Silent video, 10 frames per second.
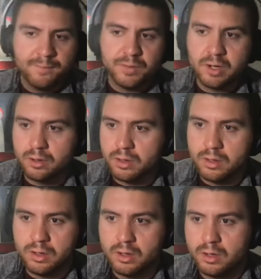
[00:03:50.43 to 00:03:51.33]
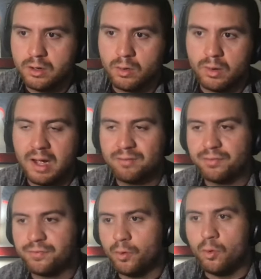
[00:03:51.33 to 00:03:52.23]
you know, you don't have
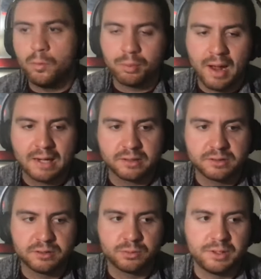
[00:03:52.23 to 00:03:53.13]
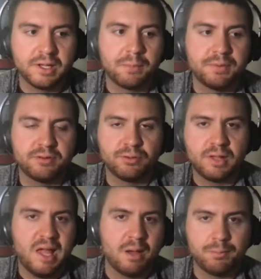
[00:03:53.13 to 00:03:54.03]
full practices really up until
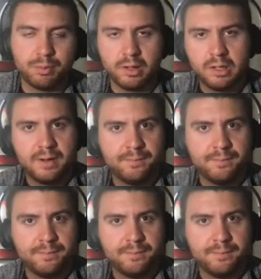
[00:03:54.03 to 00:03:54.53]
camp, but